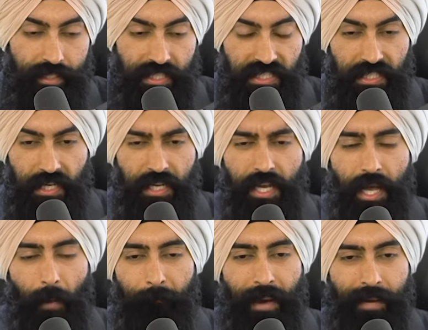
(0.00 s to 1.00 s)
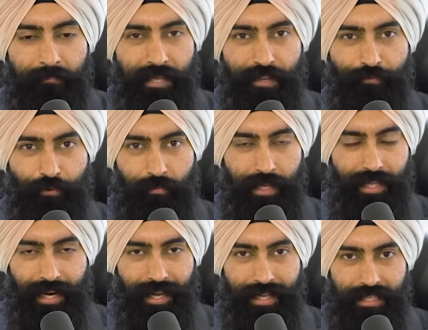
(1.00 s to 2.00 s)
It's just a, a pet peeve for me
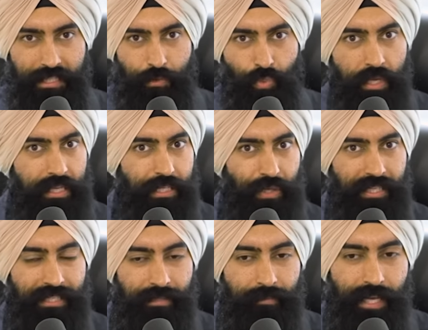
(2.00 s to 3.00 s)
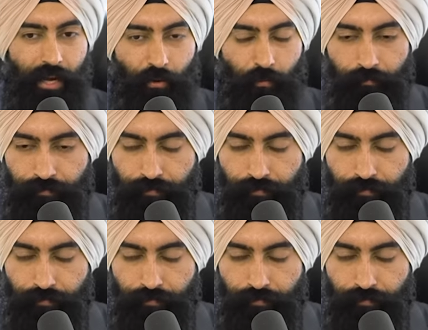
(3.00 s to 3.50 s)
that I, it just really stresses me out.